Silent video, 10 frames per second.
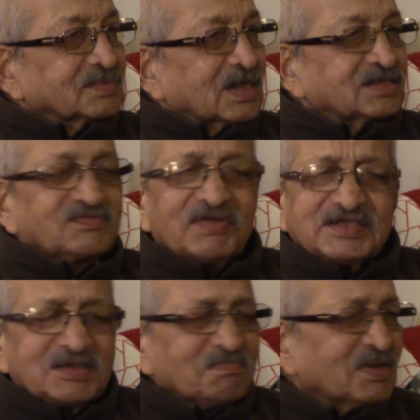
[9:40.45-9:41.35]
It's very
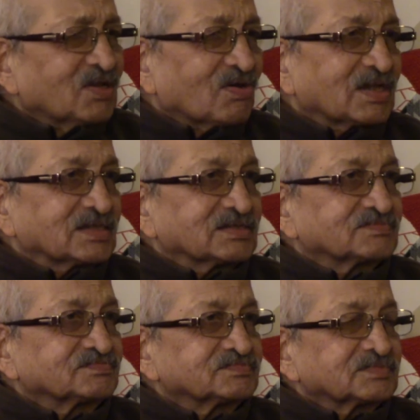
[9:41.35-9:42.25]
simple now.
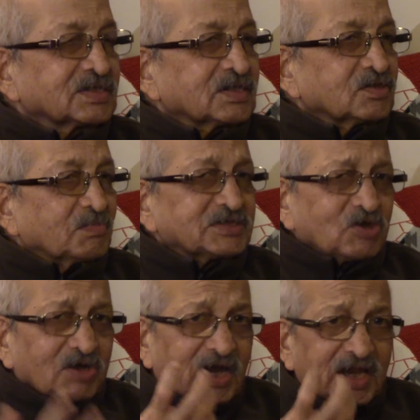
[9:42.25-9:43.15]
You must
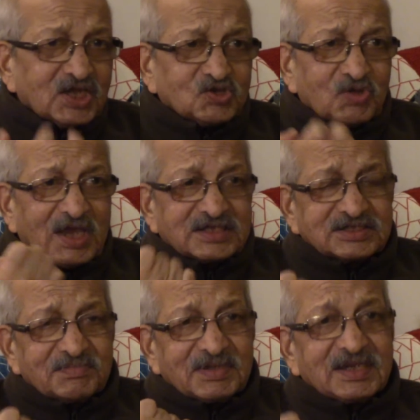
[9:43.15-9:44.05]
have courage to
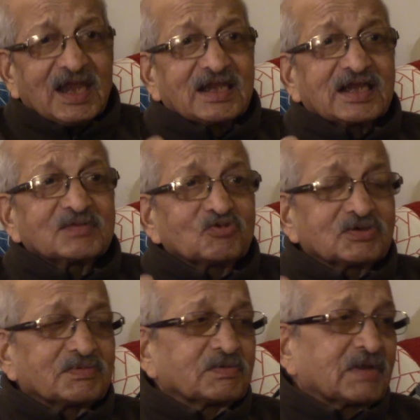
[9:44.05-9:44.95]
accept the reality. That is
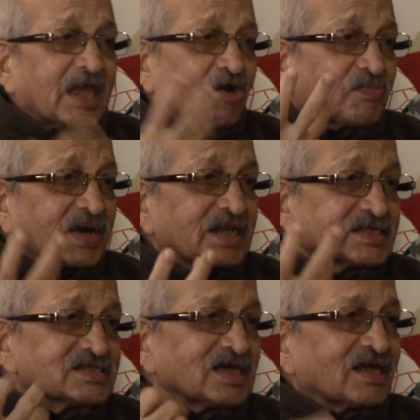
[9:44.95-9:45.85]
what your lack of courage
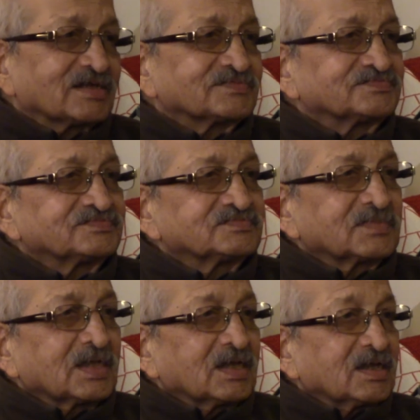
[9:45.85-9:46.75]
is there.
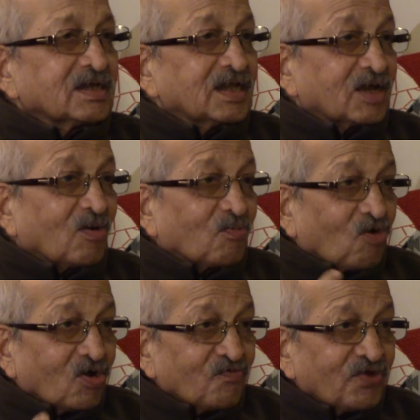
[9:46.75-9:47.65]
Lack of
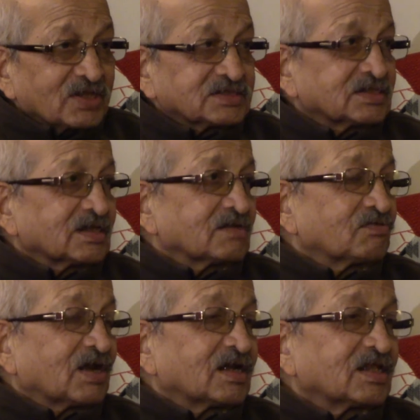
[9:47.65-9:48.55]
confidence is there. We
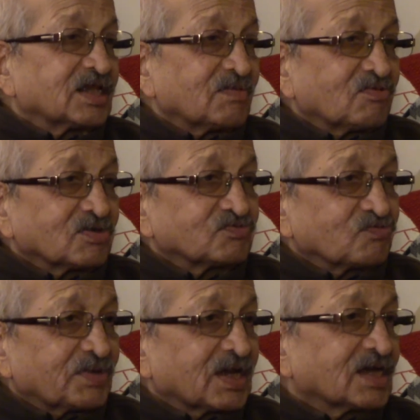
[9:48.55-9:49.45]
are under the influence of so
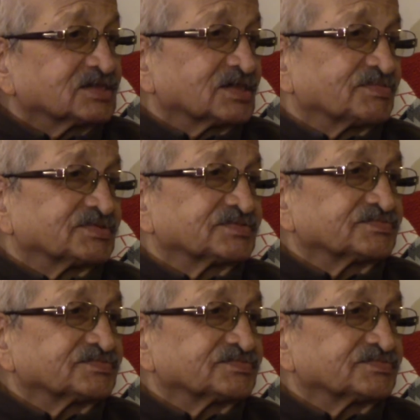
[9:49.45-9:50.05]
many concepts.